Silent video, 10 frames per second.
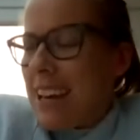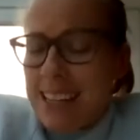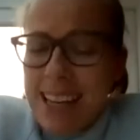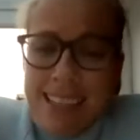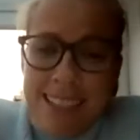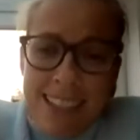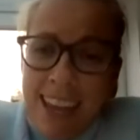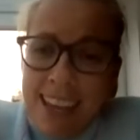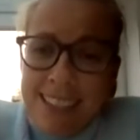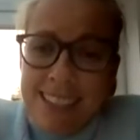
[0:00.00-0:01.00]
I guess
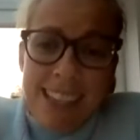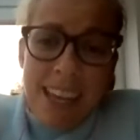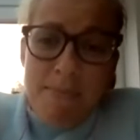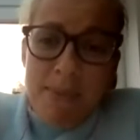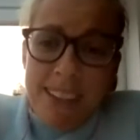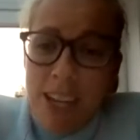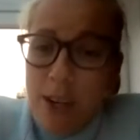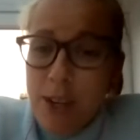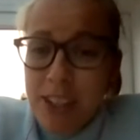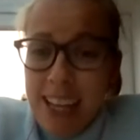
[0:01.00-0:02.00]
it's silly, but
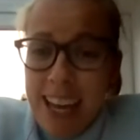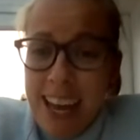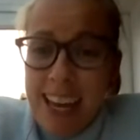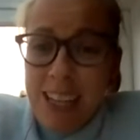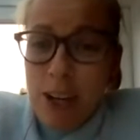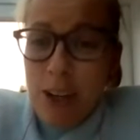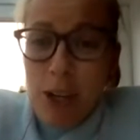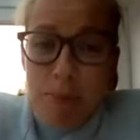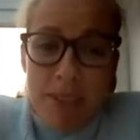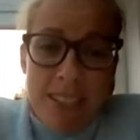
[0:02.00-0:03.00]
the
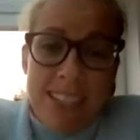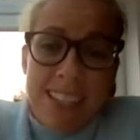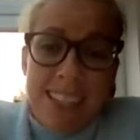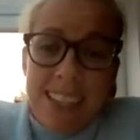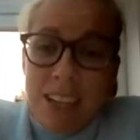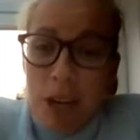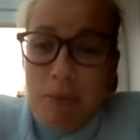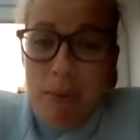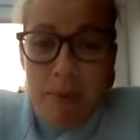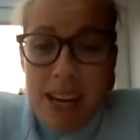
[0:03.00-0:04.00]
only obstacle that got
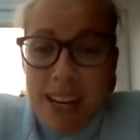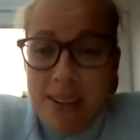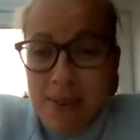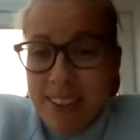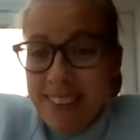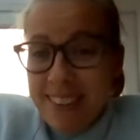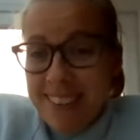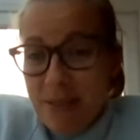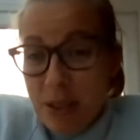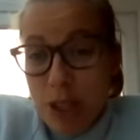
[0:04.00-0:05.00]
in my way
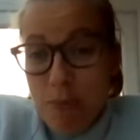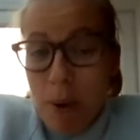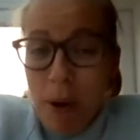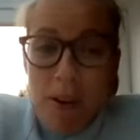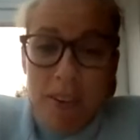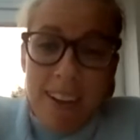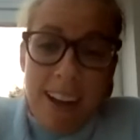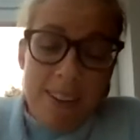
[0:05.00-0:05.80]
was sport.